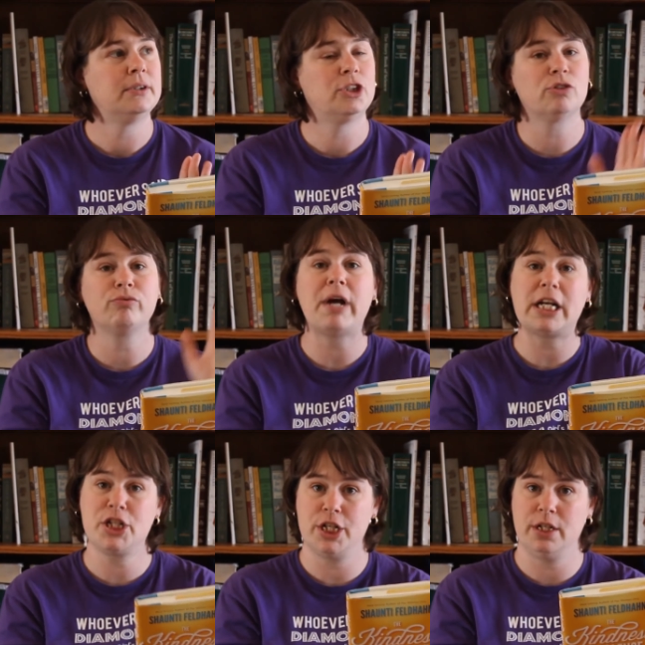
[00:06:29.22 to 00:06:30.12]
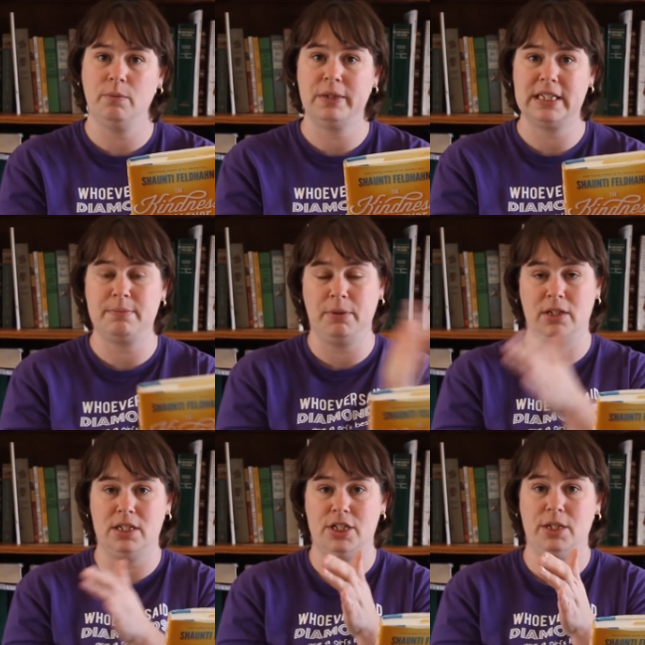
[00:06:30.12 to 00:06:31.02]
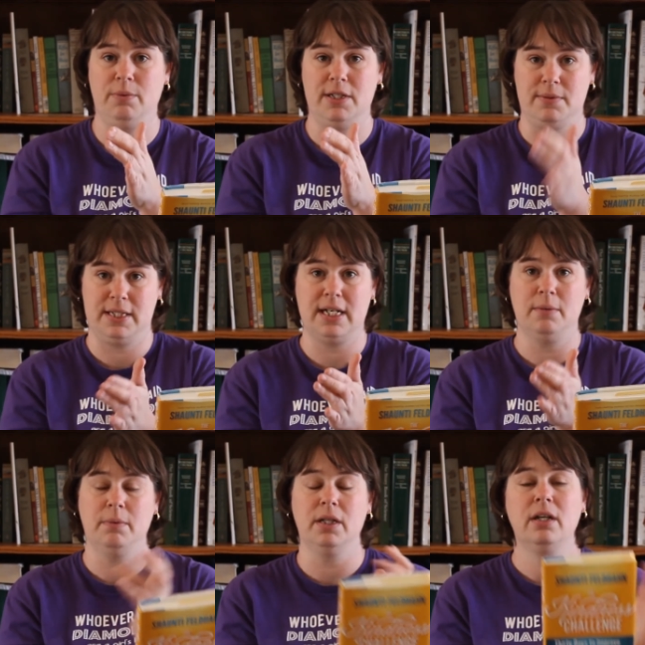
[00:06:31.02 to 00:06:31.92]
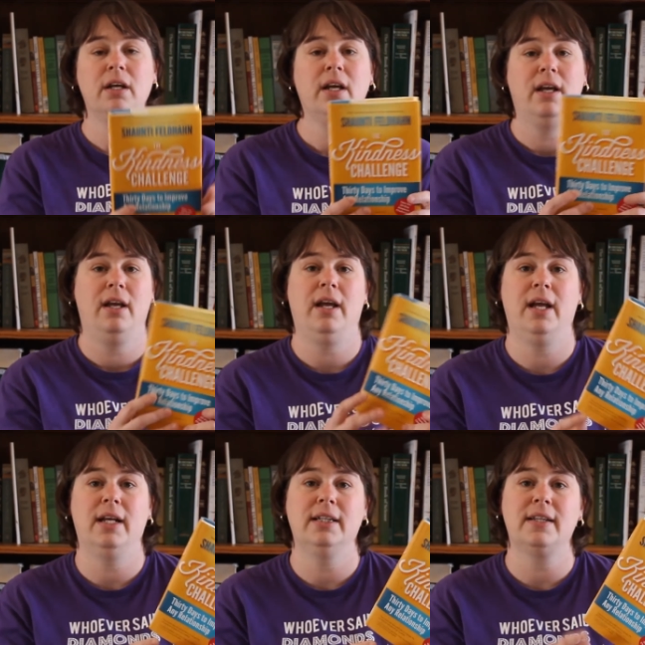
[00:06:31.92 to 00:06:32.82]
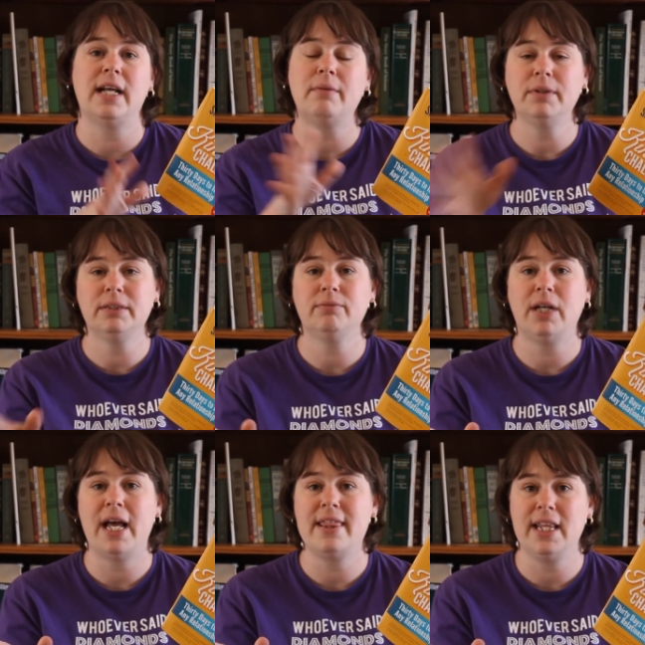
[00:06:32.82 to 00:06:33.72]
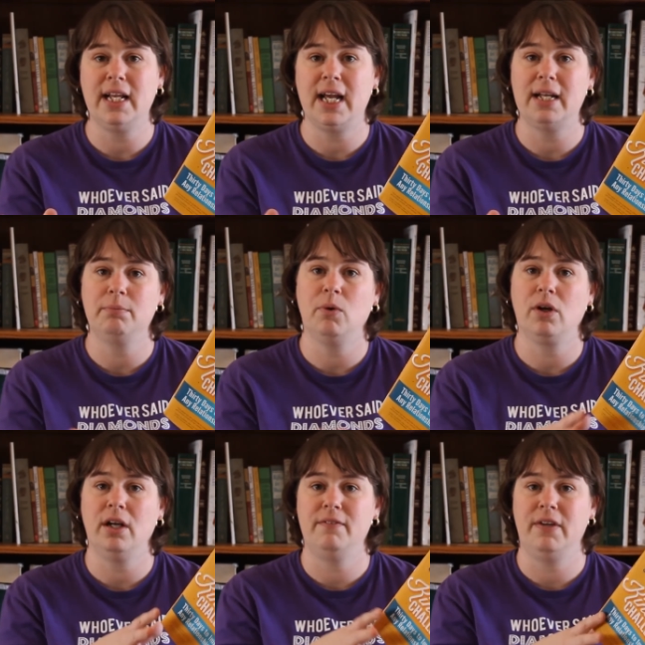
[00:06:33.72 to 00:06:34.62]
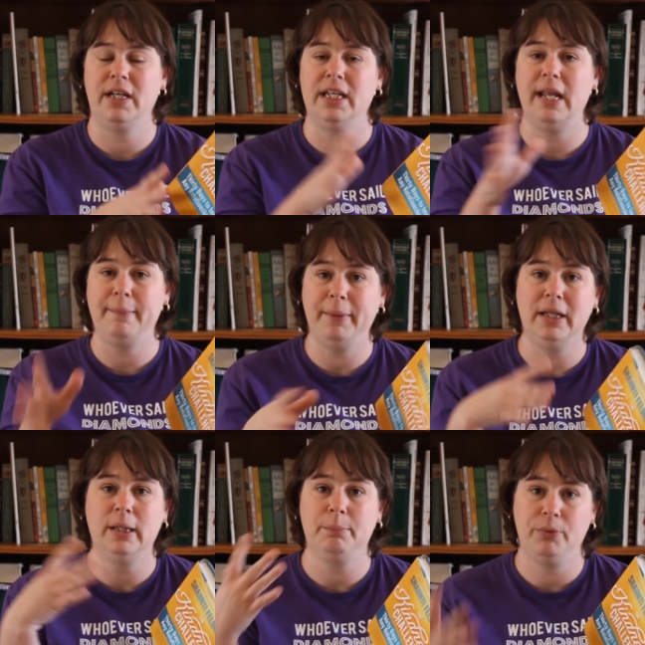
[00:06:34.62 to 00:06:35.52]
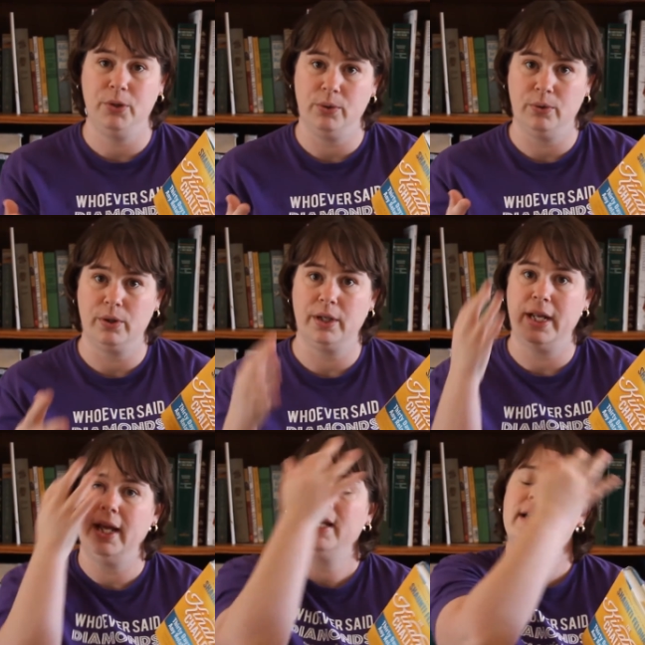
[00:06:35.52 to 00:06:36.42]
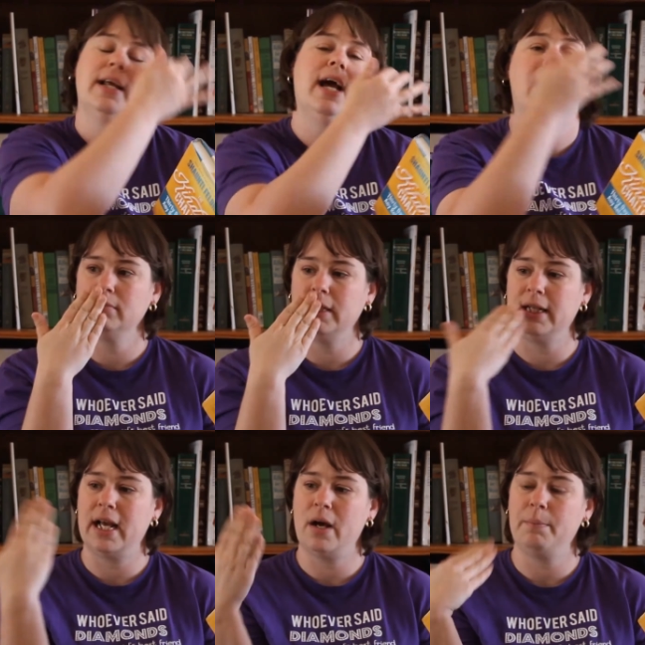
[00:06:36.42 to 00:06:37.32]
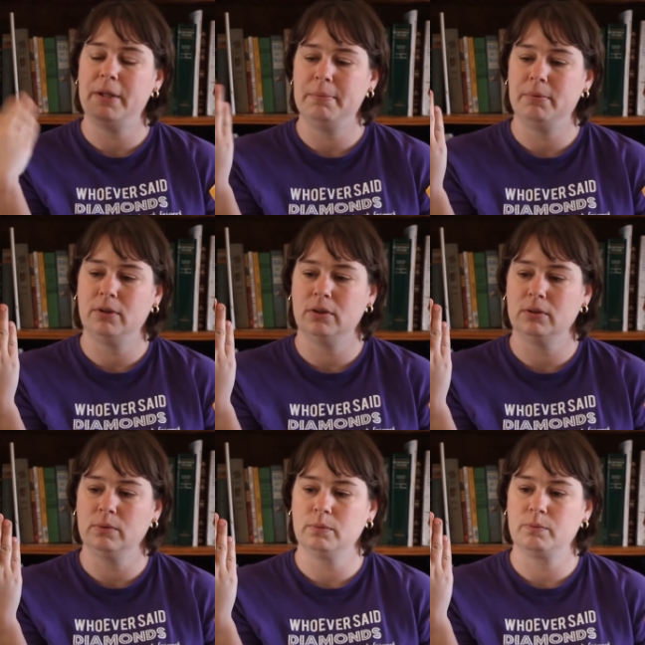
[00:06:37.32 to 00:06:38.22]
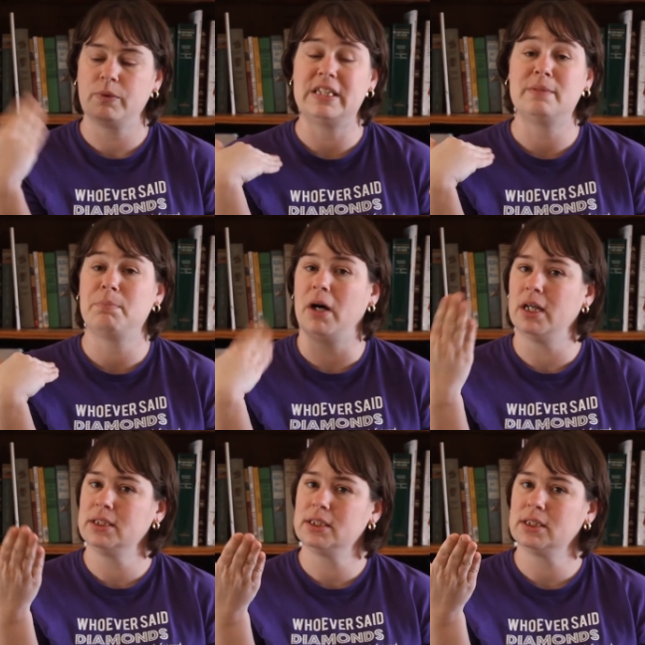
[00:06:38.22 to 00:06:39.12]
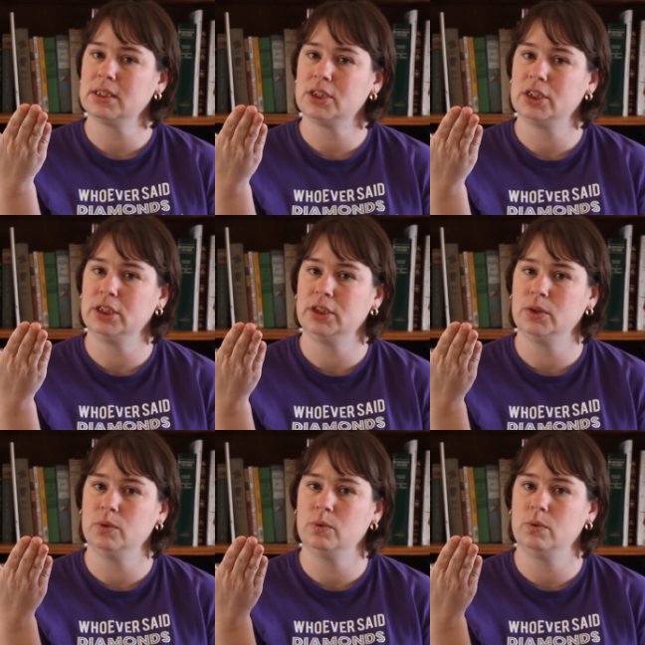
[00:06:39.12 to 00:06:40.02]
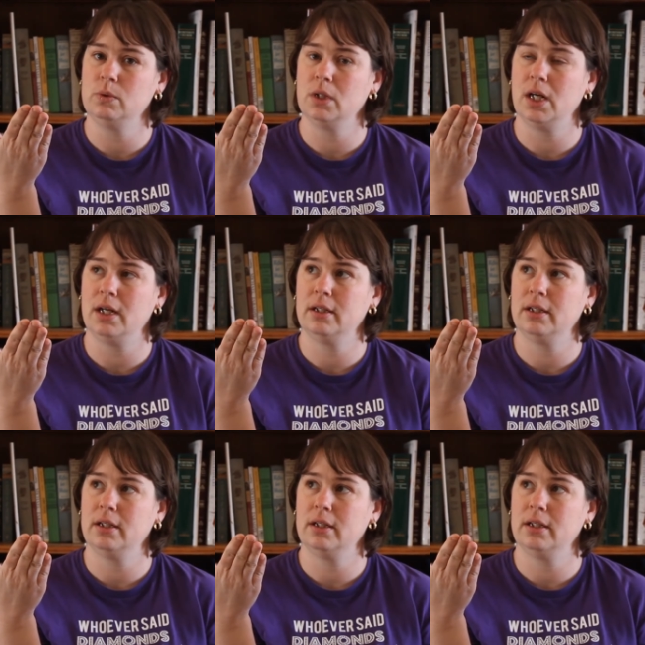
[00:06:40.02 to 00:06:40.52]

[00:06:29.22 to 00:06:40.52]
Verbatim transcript: direction with this book than she was with that one. And that one, I think, had more of a keeping pure and how people respond to